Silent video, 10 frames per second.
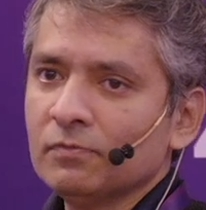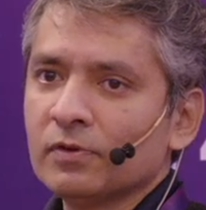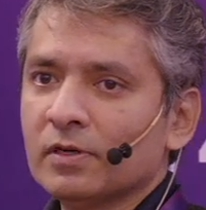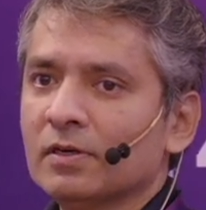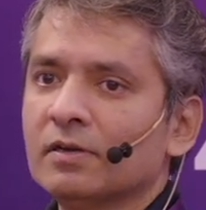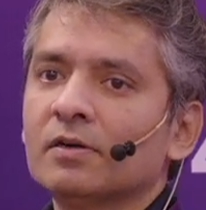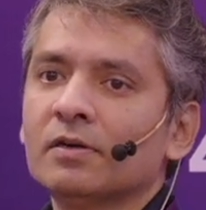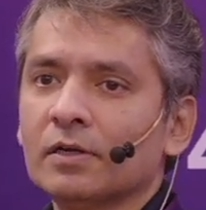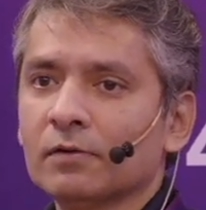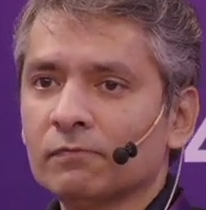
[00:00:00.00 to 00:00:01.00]
for
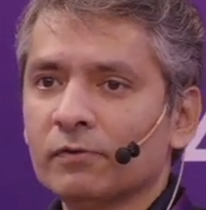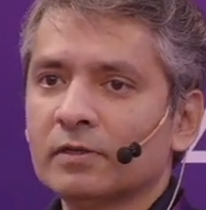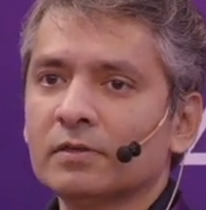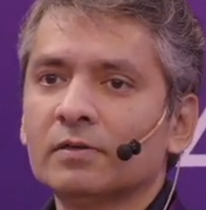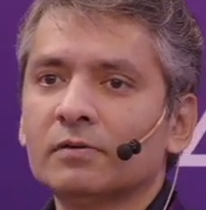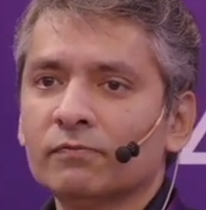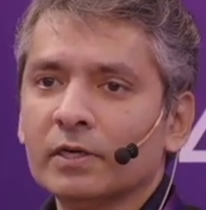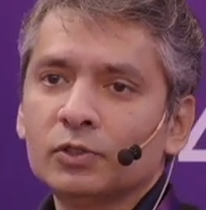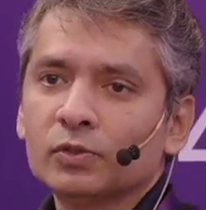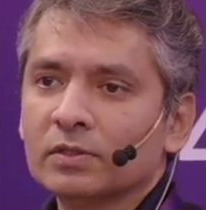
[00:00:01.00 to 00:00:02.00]
further
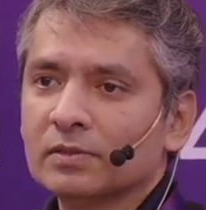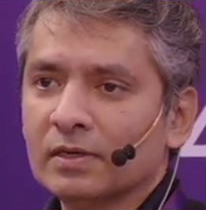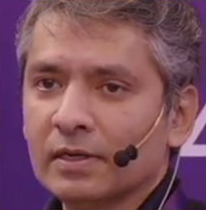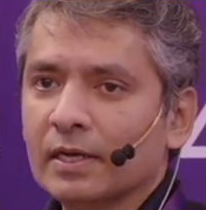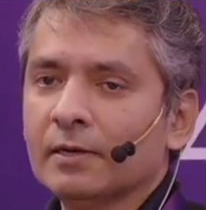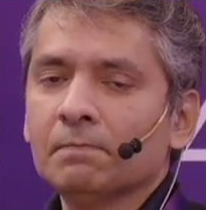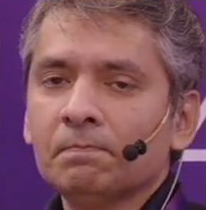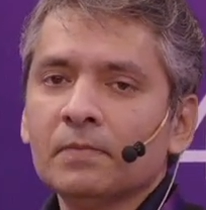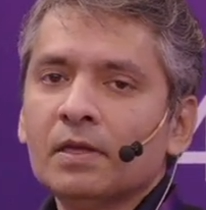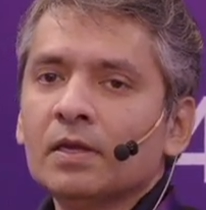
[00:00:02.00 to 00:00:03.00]
fine-tuning. There are, again,
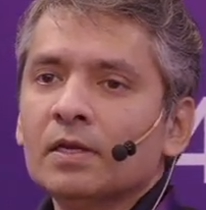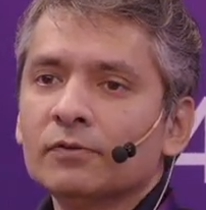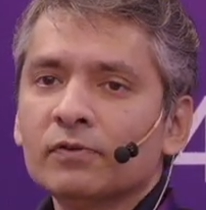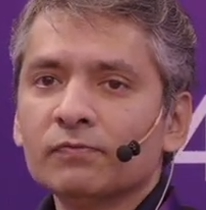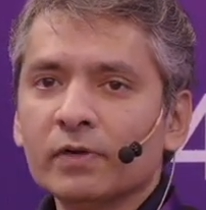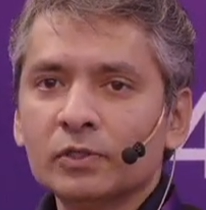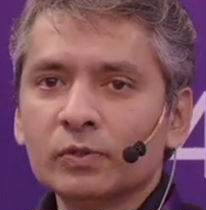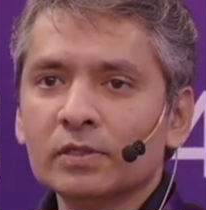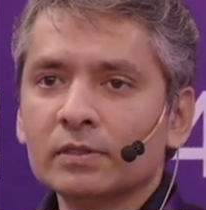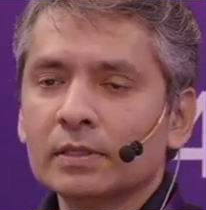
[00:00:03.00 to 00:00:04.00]
different
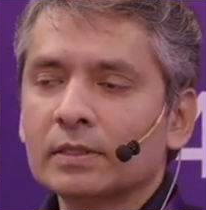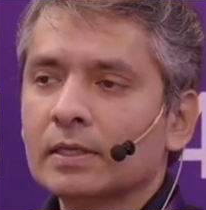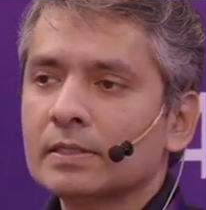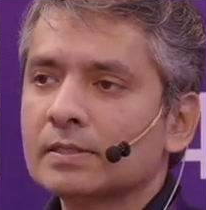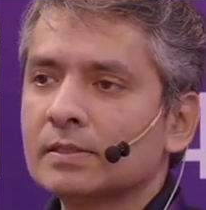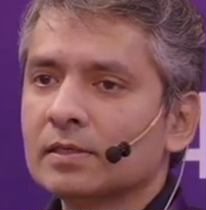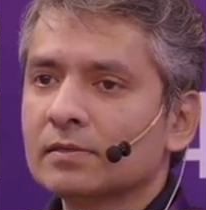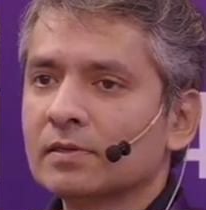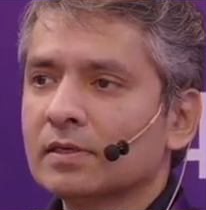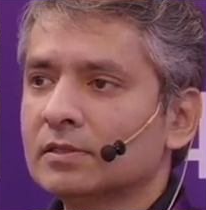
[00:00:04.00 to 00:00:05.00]
fine-tuning techniques that are
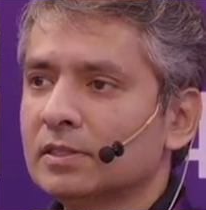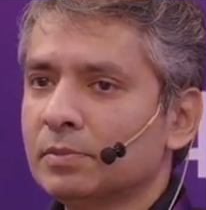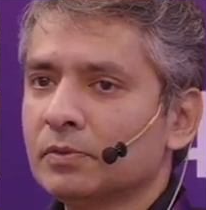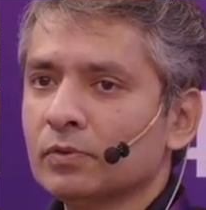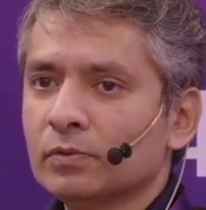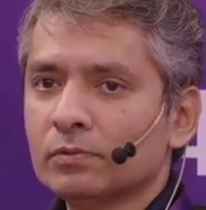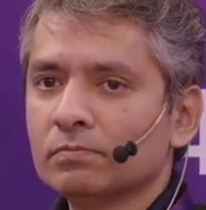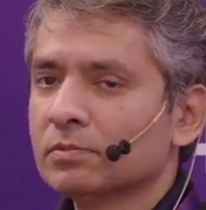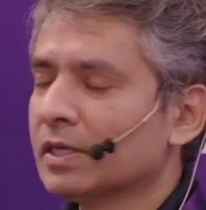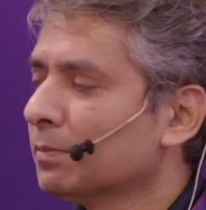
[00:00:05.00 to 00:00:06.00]
there, DPO,
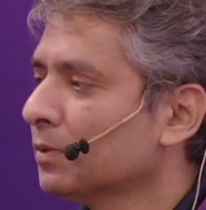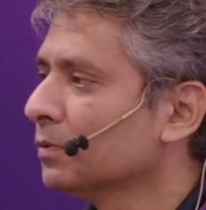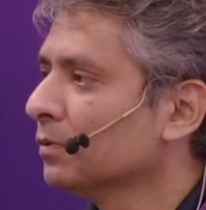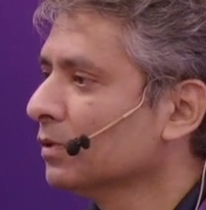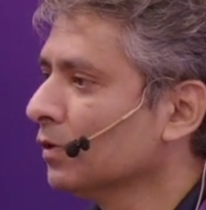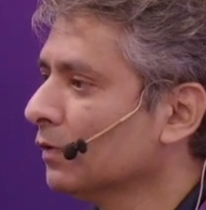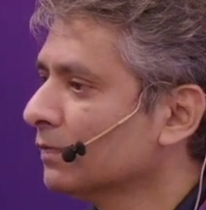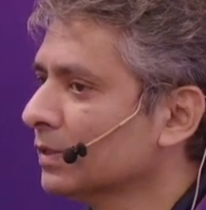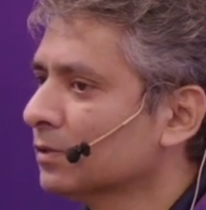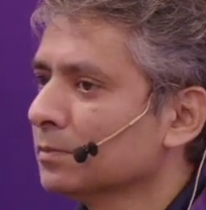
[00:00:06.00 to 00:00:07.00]
KPO, and all of
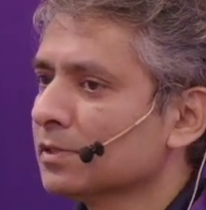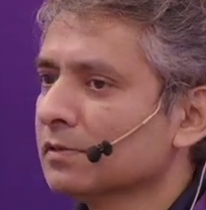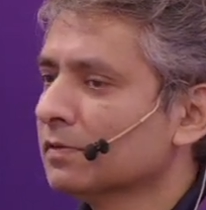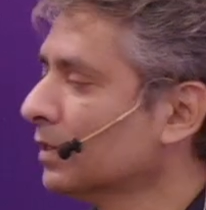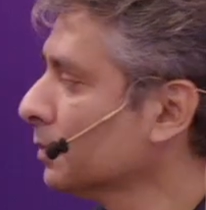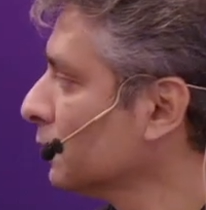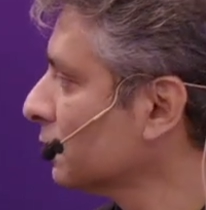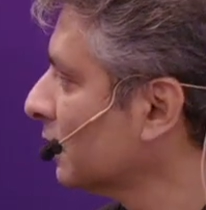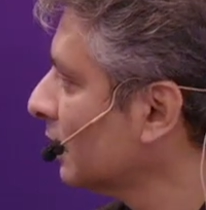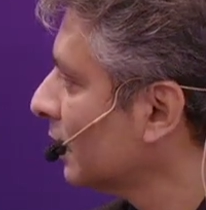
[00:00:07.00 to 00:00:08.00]
that you must have heard about.